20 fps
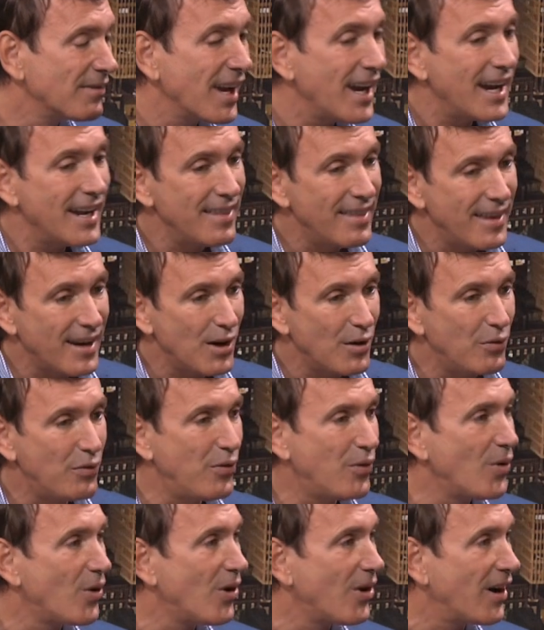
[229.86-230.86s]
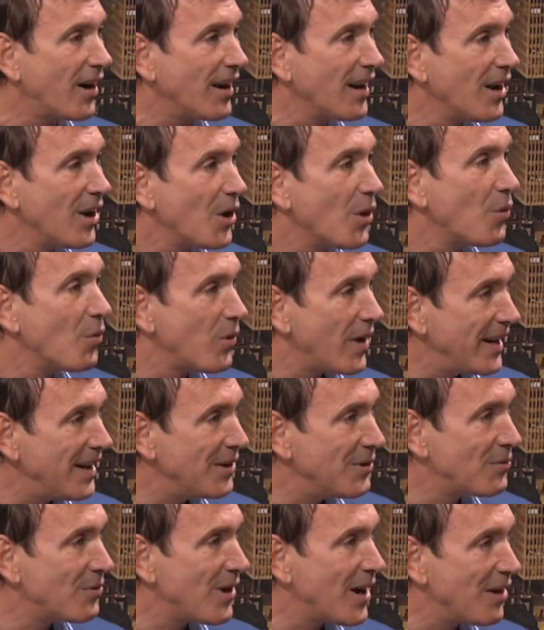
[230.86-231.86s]
And therefore, waiting
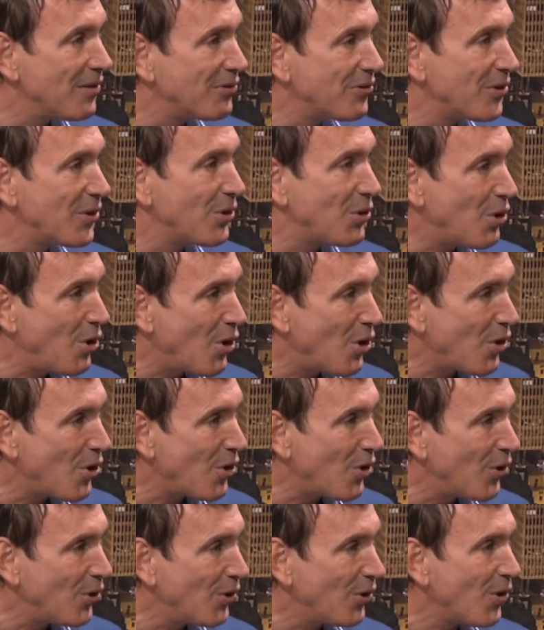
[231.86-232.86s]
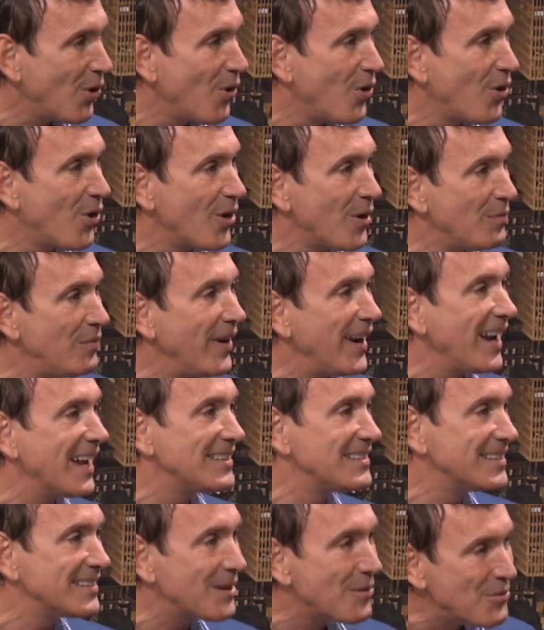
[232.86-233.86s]
around for a call or being
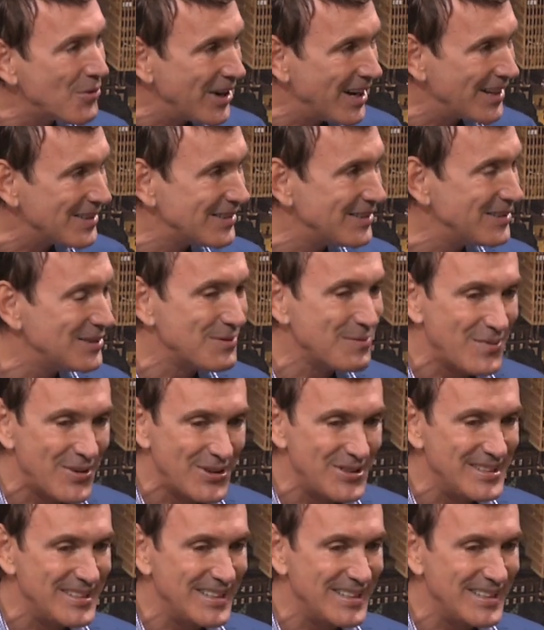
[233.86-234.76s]
at someone else's mercy.